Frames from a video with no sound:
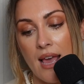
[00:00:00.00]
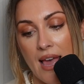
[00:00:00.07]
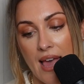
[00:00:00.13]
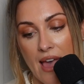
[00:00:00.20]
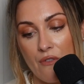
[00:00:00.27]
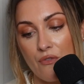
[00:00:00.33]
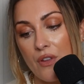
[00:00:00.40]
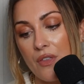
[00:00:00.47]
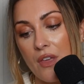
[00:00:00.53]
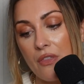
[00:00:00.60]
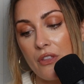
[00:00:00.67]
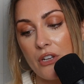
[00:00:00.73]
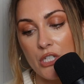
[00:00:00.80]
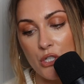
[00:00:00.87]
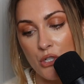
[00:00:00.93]
Everything
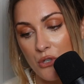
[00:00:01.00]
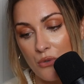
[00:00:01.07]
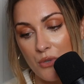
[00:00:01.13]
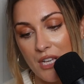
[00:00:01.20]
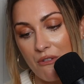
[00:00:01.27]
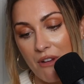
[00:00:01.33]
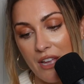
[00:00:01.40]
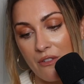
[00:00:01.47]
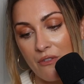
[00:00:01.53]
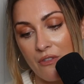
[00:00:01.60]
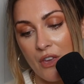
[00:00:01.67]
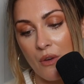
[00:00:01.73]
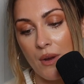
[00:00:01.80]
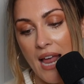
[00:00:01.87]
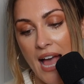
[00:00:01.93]
that is truly right for
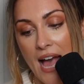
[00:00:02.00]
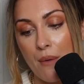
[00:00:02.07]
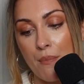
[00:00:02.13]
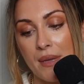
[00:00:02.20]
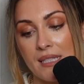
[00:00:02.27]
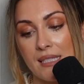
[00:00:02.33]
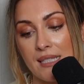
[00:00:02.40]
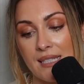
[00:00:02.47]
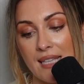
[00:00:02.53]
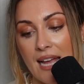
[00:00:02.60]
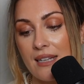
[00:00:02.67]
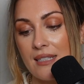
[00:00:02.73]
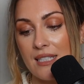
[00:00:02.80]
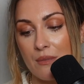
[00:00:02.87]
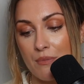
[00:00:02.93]
you will happen
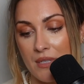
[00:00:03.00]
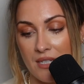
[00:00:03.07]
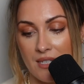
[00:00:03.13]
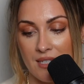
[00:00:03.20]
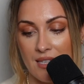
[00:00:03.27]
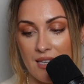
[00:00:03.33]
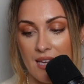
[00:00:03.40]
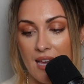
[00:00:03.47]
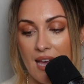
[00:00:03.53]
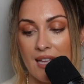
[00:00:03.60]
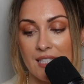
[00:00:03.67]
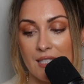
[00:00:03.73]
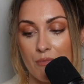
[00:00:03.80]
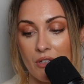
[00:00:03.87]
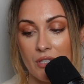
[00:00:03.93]
serendipitously
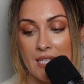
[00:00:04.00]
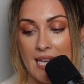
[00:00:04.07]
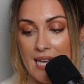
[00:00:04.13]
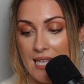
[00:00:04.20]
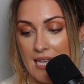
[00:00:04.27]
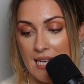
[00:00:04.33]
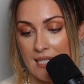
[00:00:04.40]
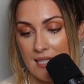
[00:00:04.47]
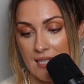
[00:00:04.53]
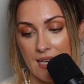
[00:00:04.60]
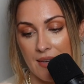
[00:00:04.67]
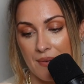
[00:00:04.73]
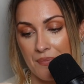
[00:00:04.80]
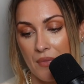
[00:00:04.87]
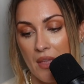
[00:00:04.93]
and
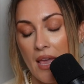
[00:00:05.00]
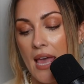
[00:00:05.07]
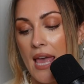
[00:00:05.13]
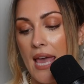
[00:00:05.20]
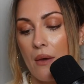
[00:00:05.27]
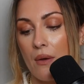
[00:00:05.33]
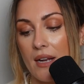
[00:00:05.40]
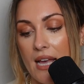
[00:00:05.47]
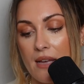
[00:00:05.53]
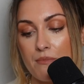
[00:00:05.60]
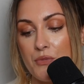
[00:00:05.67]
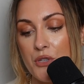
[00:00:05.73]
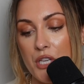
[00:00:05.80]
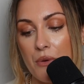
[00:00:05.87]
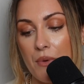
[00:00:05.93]
spontaneously. It will come
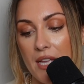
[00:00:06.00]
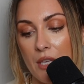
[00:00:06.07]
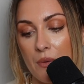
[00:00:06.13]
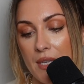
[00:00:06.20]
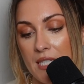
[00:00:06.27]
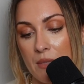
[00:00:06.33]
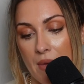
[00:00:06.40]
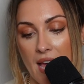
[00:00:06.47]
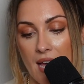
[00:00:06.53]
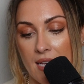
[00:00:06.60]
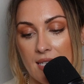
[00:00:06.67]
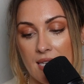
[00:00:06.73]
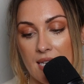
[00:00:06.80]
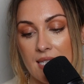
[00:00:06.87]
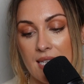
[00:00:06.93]
to you when you
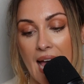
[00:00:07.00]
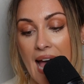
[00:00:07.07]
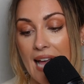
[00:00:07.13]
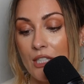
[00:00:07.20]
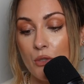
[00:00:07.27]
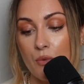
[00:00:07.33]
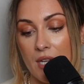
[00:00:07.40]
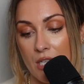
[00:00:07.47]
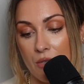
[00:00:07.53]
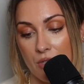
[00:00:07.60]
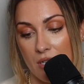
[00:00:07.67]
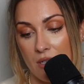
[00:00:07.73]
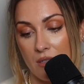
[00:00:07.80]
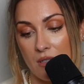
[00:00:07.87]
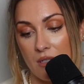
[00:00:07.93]
expect it and when you
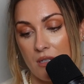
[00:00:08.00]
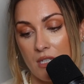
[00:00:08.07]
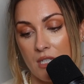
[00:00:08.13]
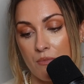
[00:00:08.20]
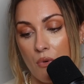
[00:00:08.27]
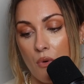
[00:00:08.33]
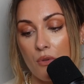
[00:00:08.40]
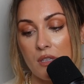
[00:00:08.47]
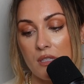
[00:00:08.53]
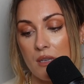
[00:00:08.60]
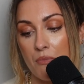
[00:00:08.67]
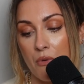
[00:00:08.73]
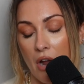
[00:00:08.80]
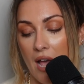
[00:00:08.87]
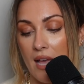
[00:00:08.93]
don't, as both a
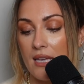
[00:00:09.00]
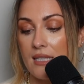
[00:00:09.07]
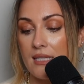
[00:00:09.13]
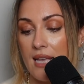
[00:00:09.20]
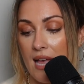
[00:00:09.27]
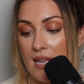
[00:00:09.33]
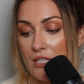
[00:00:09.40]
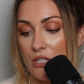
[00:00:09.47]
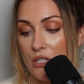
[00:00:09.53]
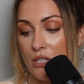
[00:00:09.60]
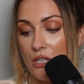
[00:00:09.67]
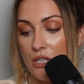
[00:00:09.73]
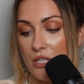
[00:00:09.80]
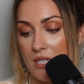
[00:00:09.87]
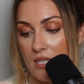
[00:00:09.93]
surprise and a
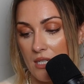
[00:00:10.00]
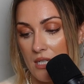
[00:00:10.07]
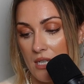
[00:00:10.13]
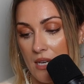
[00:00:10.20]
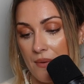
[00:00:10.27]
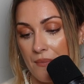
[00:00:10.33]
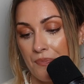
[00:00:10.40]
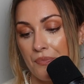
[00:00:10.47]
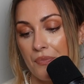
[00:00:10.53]
certainty.